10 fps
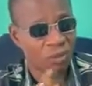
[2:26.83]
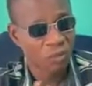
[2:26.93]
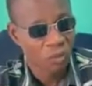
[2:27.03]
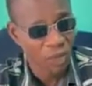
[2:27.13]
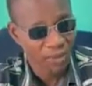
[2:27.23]

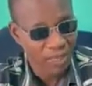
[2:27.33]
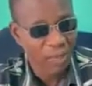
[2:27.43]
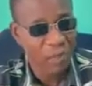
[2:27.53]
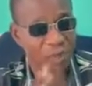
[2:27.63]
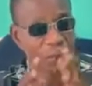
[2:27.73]
What I
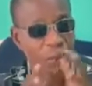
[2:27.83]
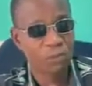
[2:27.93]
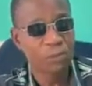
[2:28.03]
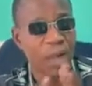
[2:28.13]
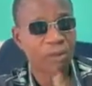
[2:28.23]
want to
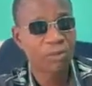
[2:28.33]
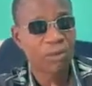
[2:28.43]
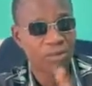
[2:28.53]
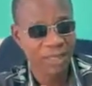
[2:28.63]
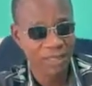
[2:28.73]
put
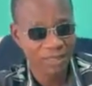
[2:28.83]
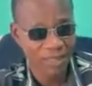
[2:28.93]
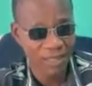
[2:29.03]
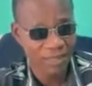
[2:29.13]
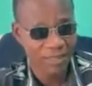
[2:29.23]
across here is
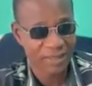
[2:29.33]
that